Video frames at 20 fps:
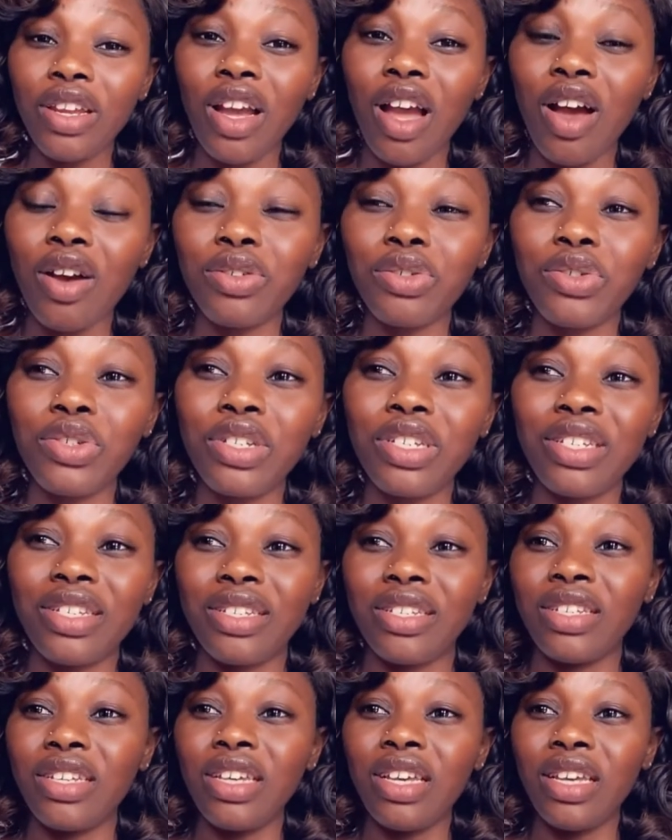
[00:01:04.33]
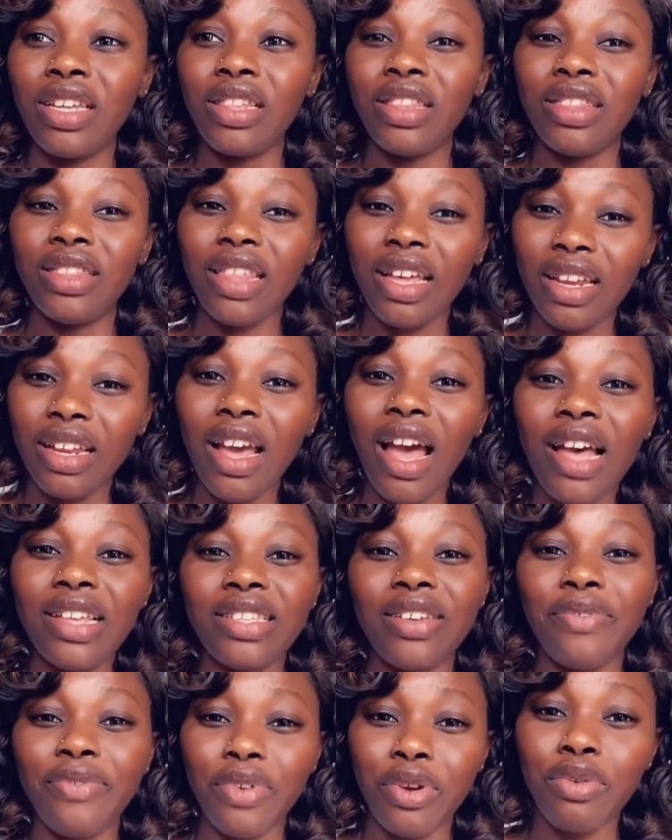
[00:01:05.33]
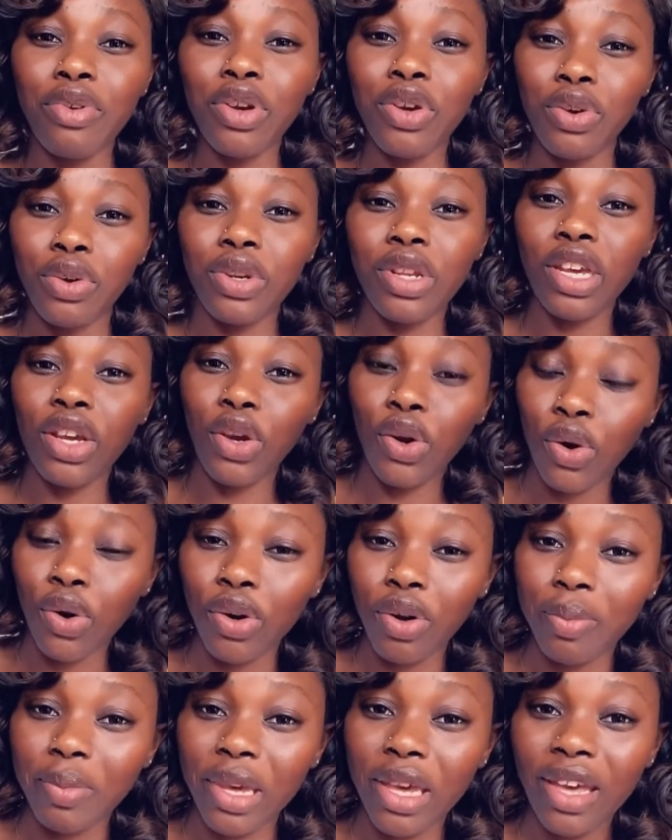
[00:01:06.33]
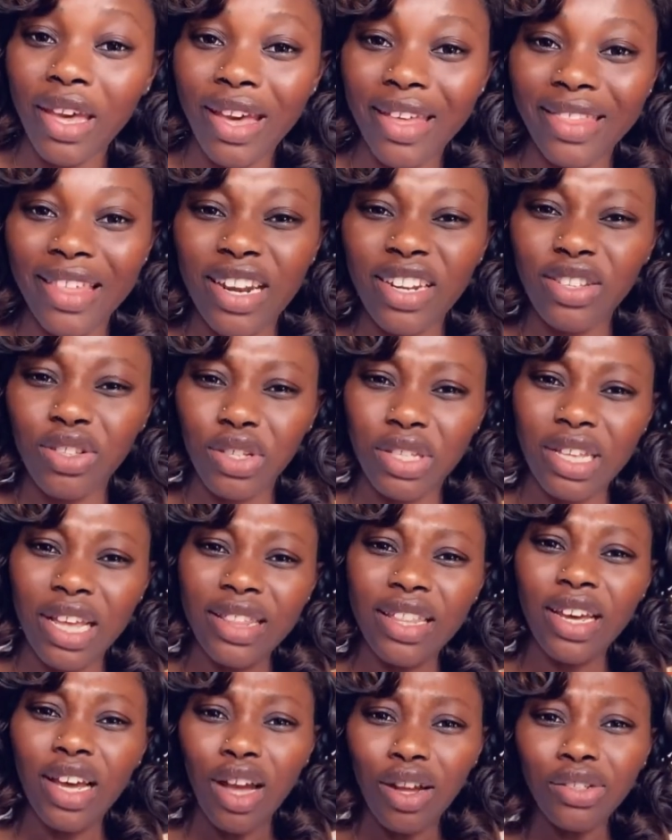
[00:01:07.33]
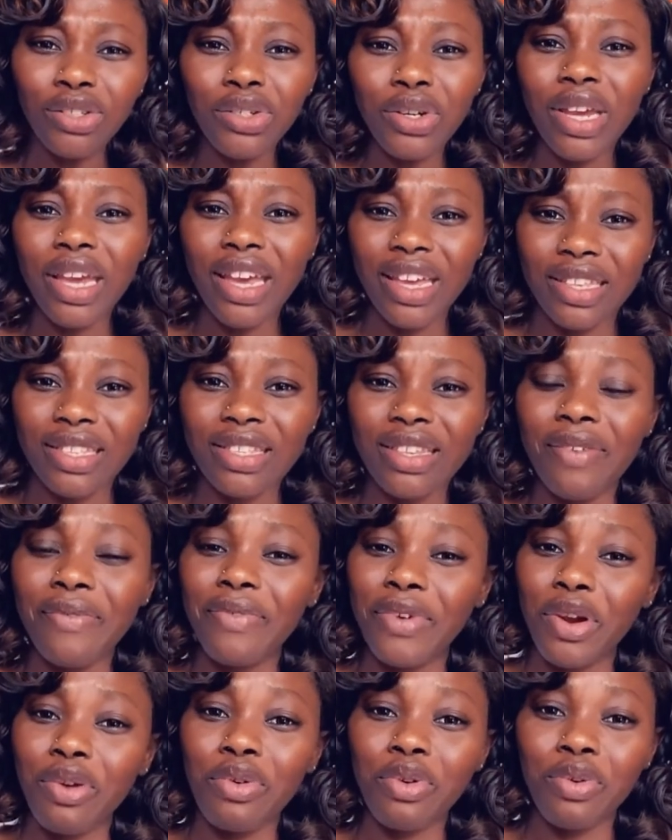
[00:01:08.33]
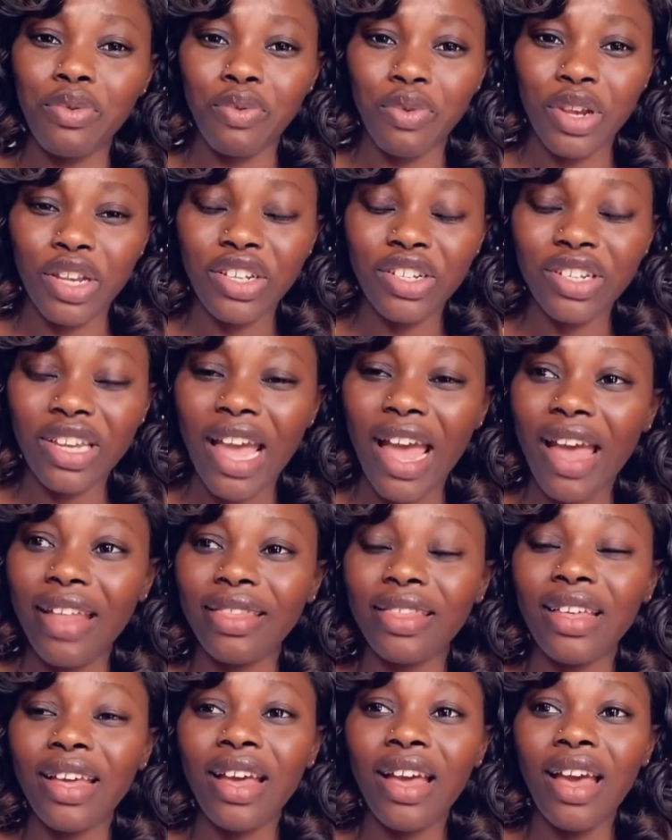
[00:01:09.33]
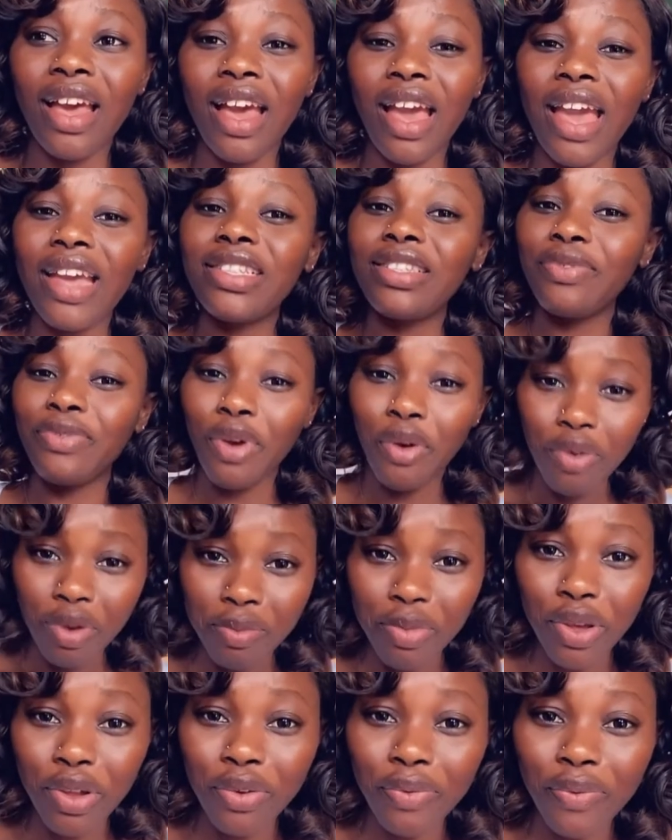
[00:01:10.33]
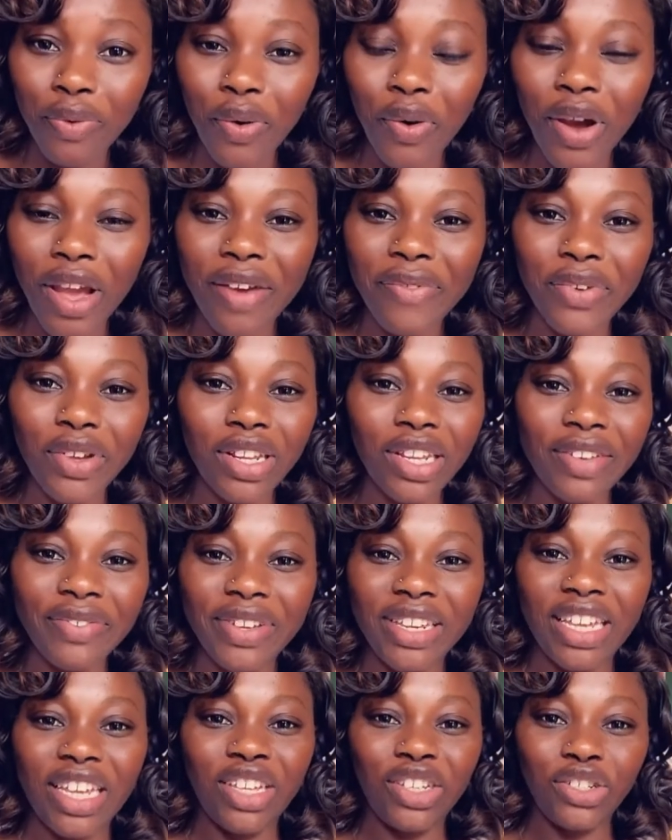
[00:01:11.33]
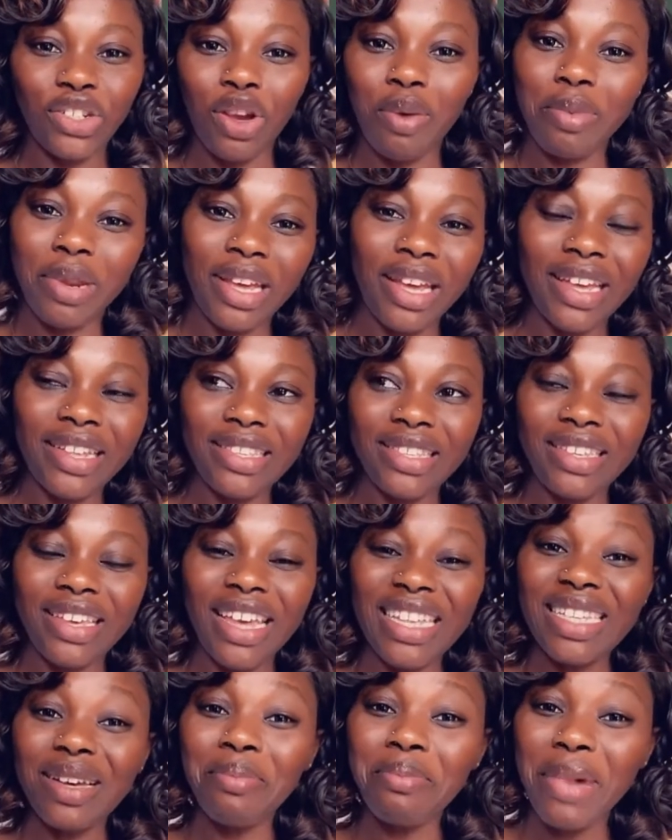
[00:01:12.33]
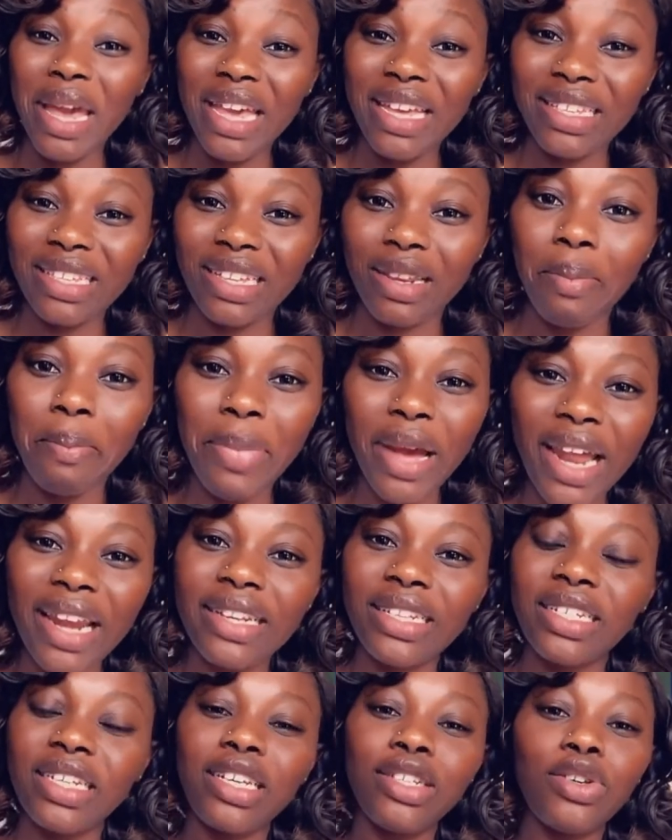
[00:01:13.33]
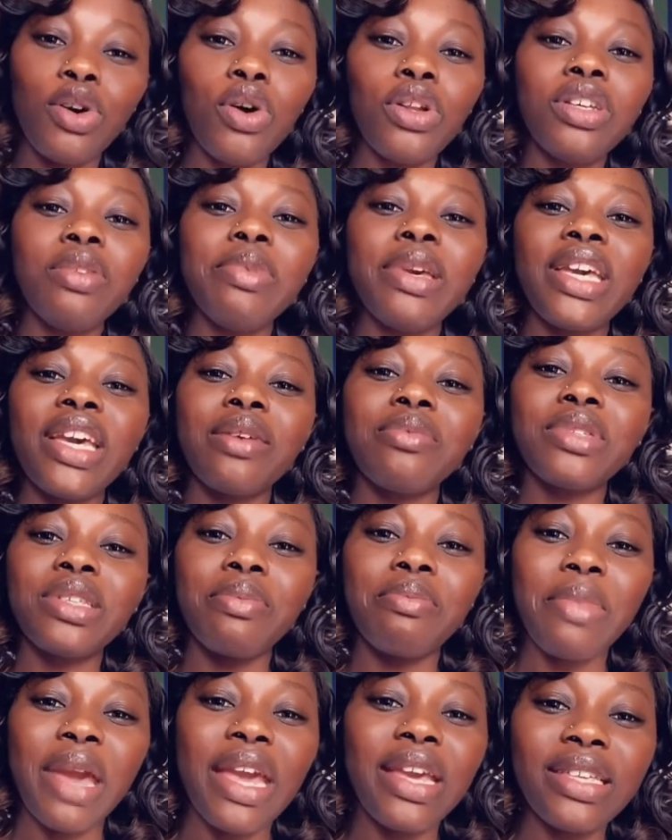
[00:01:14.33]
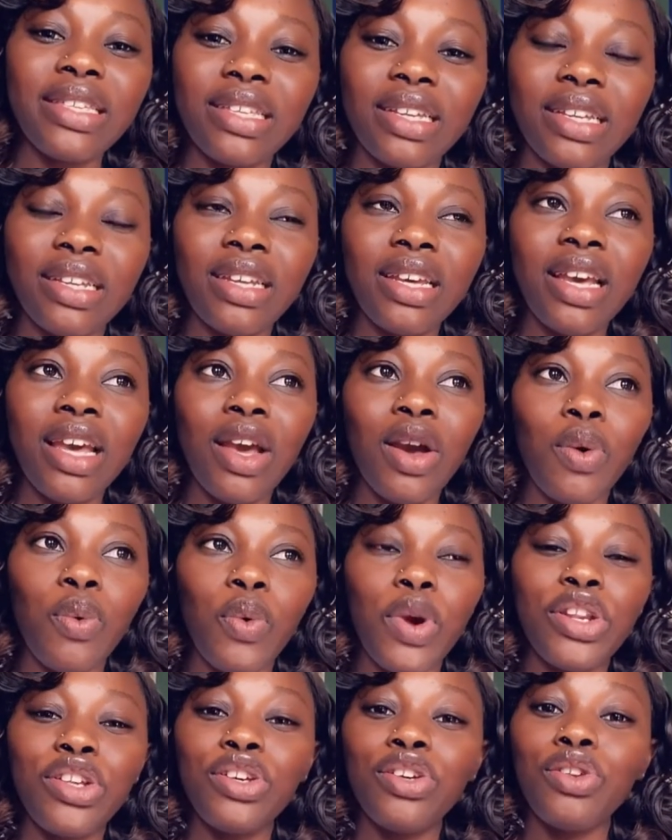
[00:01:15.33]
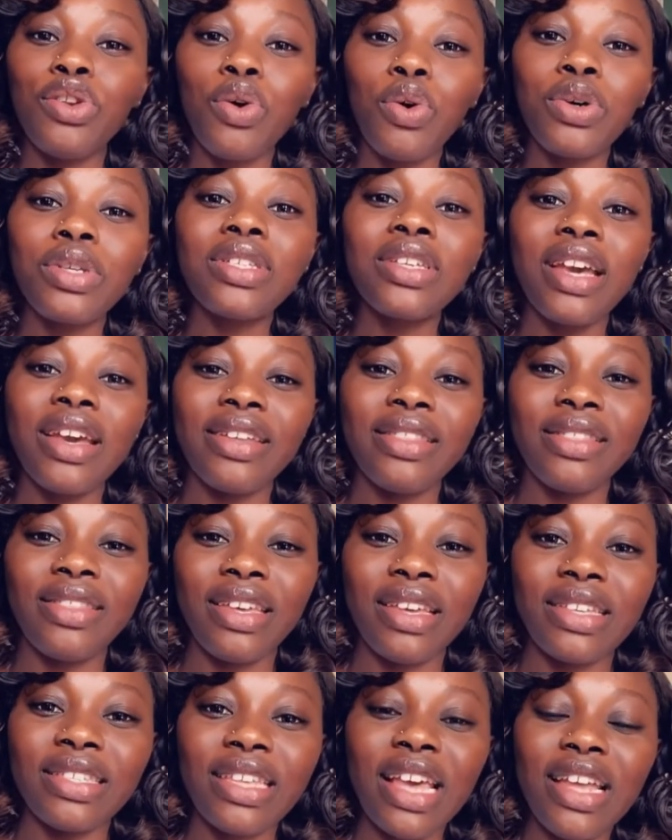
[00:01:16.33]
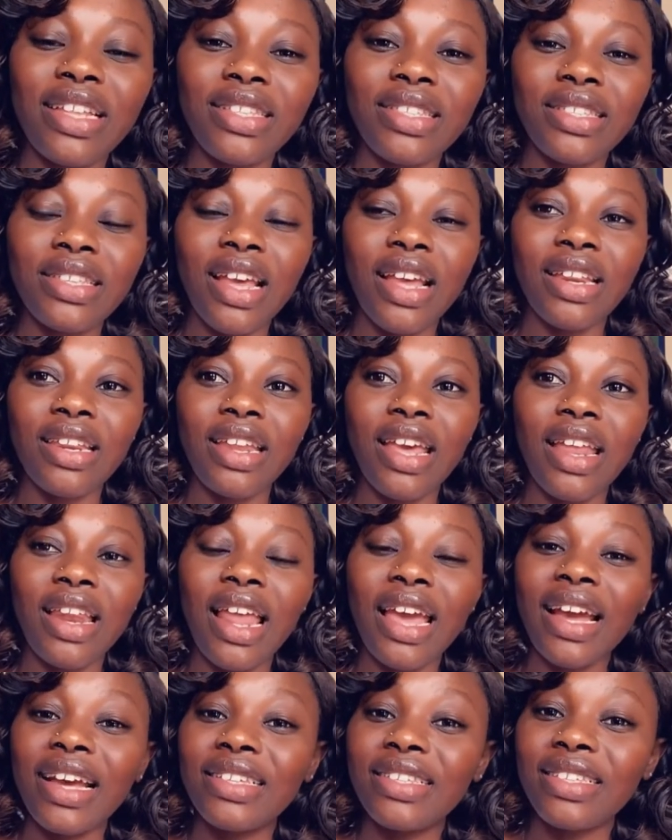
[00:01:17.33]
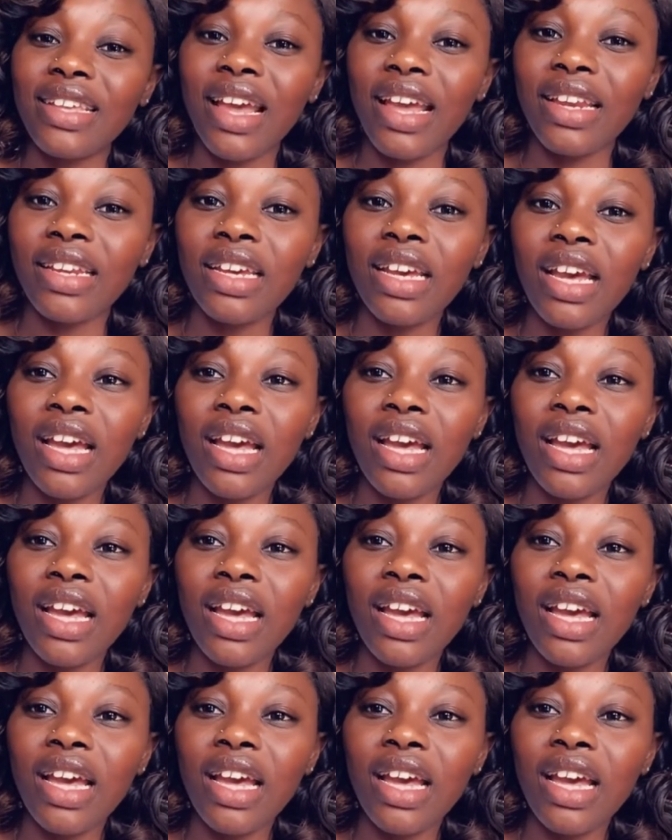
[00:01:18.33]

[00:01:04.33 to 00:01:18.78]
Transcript: countries that has a very good economy. That is to say, the country is very rich and it's very beautiful. If you're living in Germany, it's amazing. But it only becomes amazing when you know certain things. And like I said,